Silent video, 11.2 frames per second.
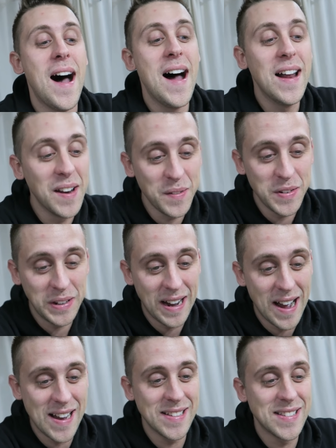I love you
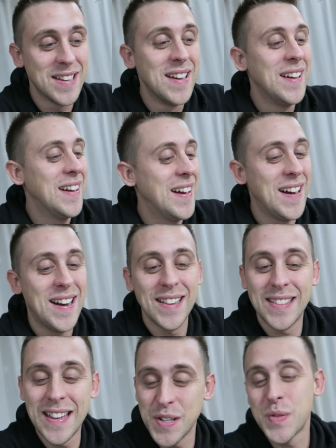guys. Uh,
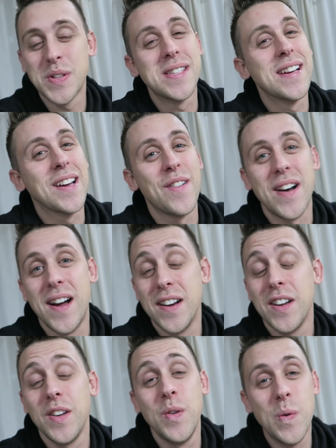thanks for sticking
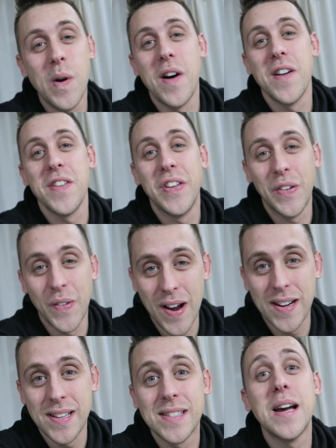around. You are the
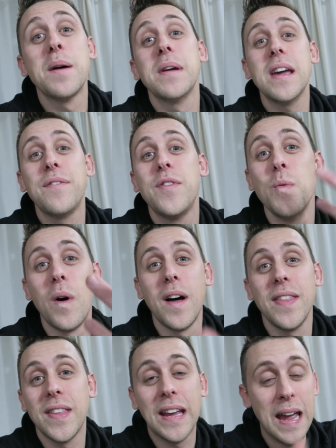greatest. Tell me if you
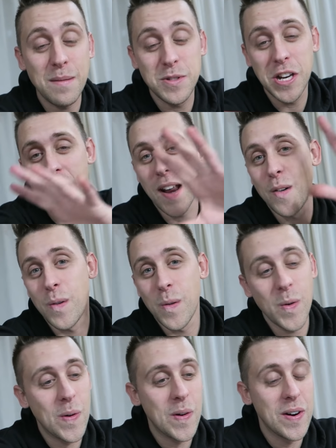want the game channel
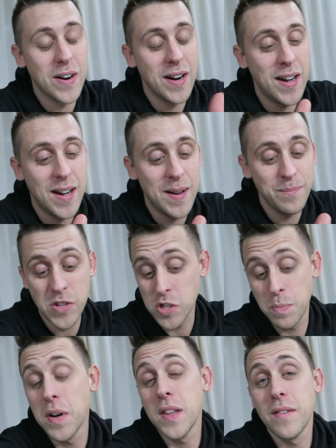or um,
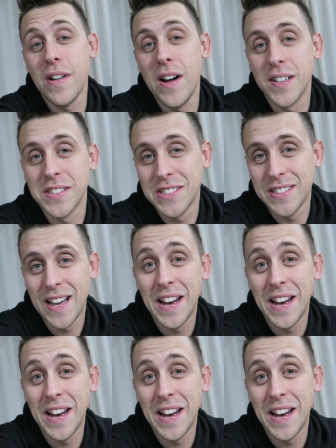just put it in the vlogs.